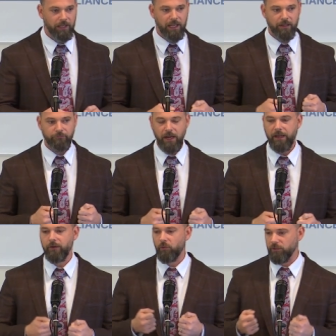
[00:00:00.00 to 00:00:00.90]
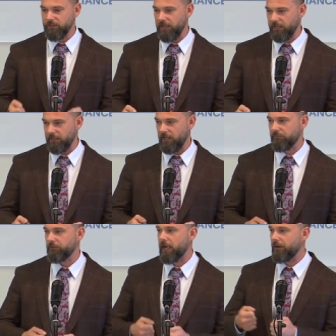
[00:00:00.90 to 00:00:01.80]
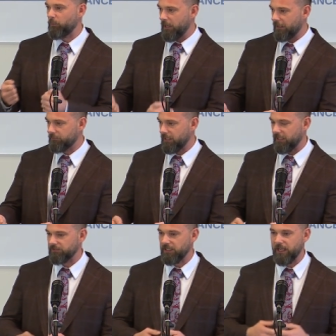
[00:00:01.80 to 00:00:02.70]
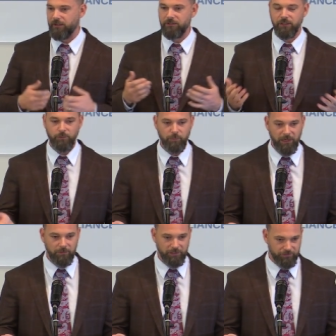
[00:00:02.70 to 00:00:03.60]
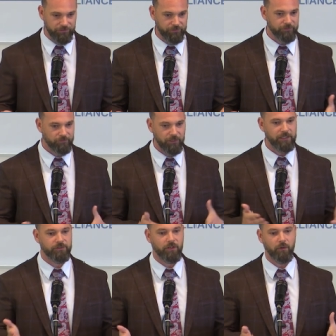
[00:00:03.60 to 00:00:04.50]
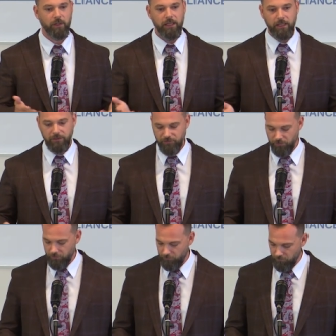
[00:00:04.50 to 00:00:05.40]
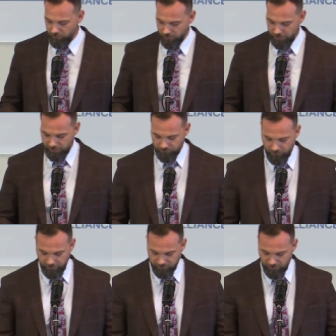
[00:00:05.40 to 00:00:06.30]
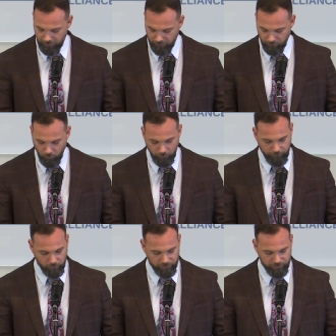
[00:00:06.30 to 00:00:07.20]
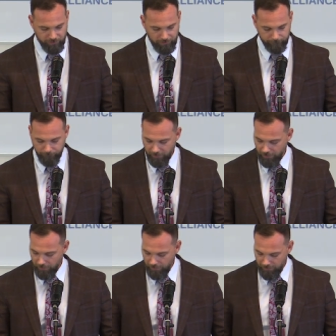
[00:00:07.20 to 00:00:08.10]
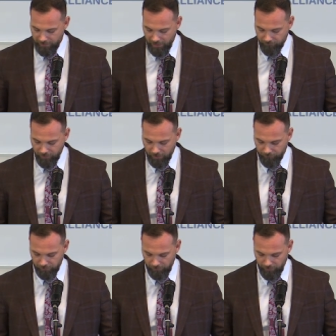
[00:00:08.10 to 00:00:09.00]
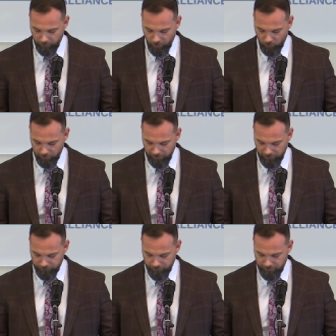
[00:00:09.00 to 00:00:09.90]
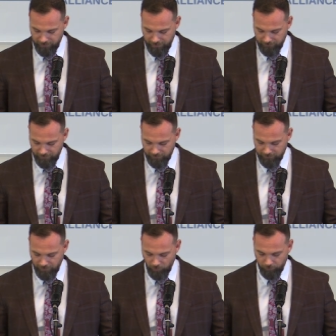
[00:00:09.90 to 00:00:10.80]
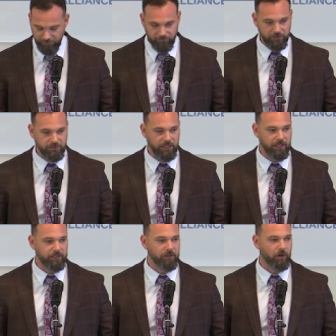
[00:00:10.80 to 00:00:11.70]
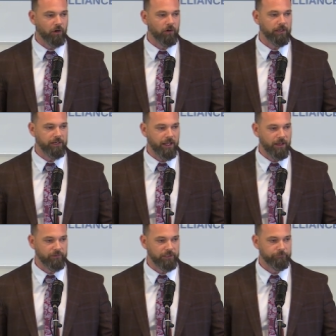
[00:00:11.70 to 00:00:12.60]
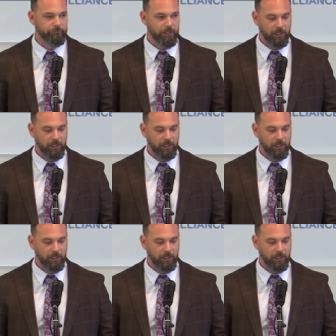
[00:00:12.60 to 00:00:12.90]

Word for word: and for how to ordain, and for how to baptize, and how to deal with babies. Right. So these are the the kinds of things that it more focuses on. And they have kind of a limbo belief for the dead. They, they don't believe the dead are in heaven,